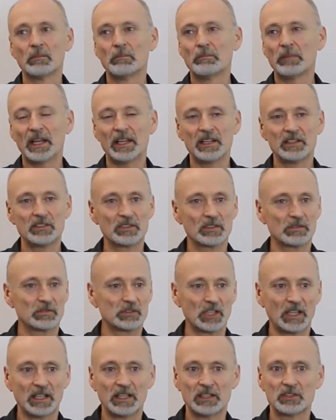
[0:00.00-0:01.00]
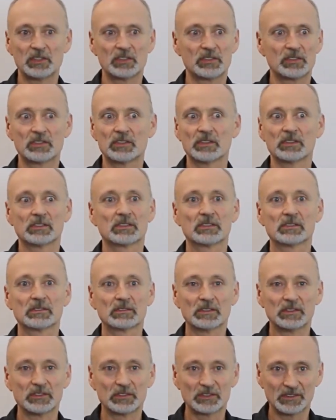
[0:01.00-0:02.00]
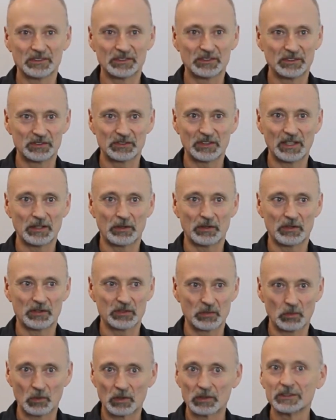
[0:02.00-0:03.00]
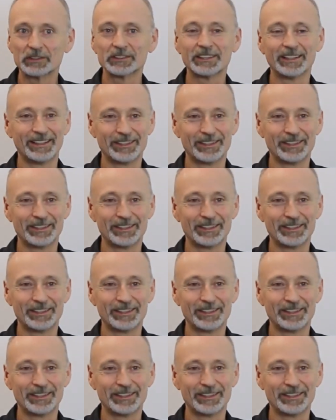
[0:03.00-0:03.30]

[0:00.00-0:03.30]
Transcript: pace of change is just is, is out of this world,